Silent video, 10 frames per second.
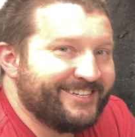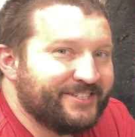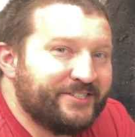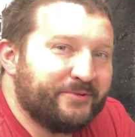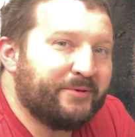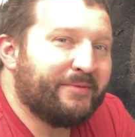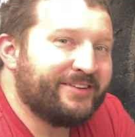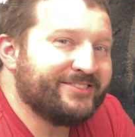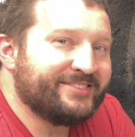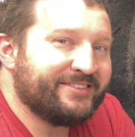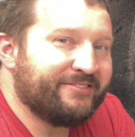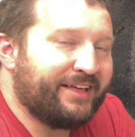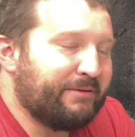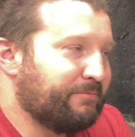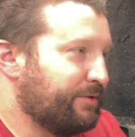So we might just do
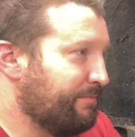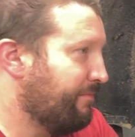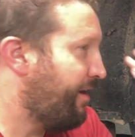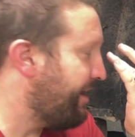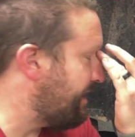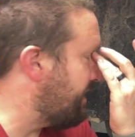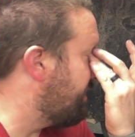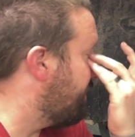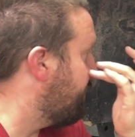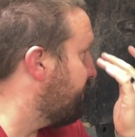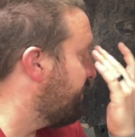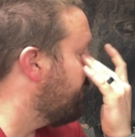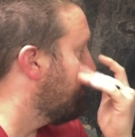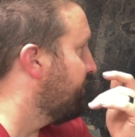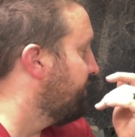that. We might
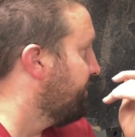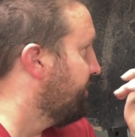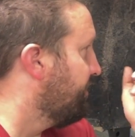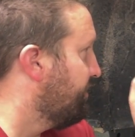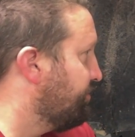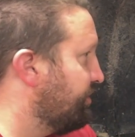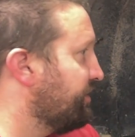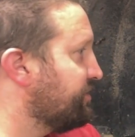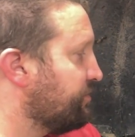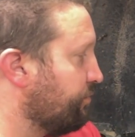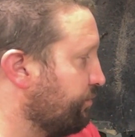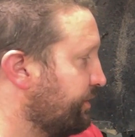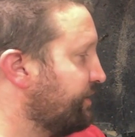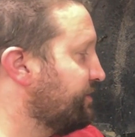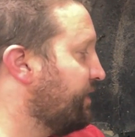just
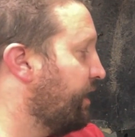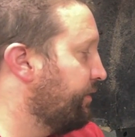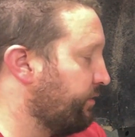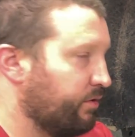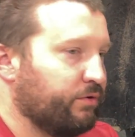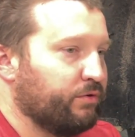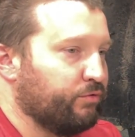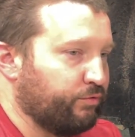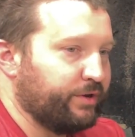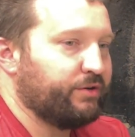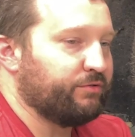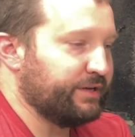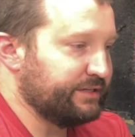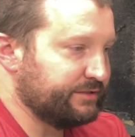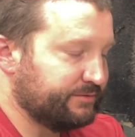redesign the whole rear
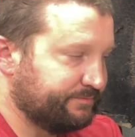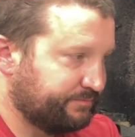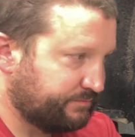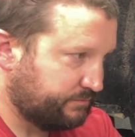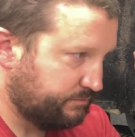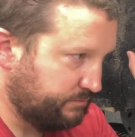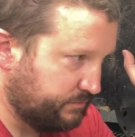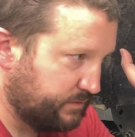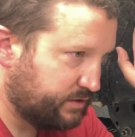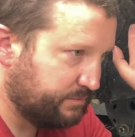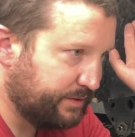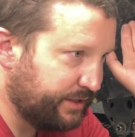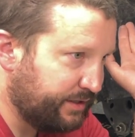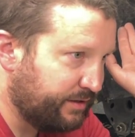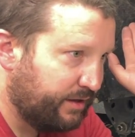end to
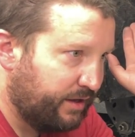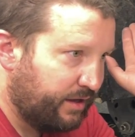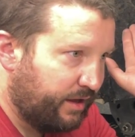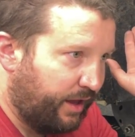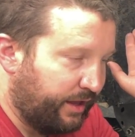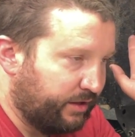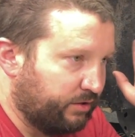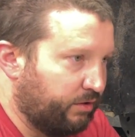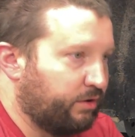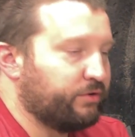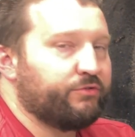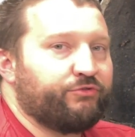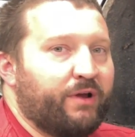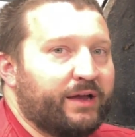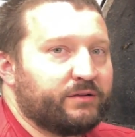be a longer
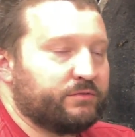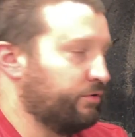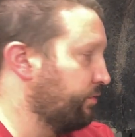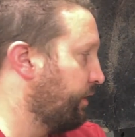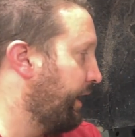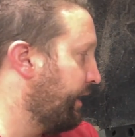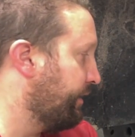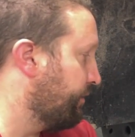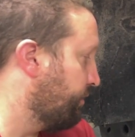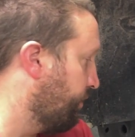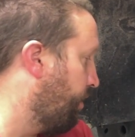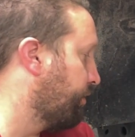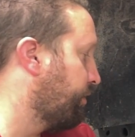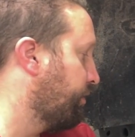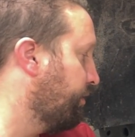track or a
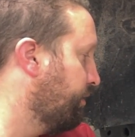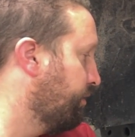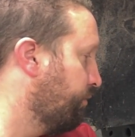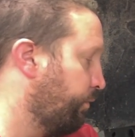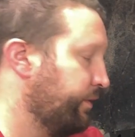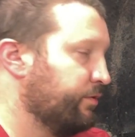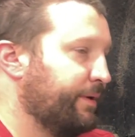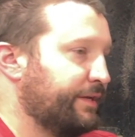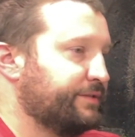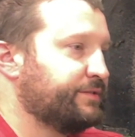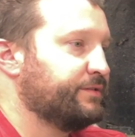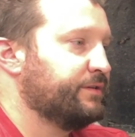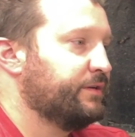longer wheelbase.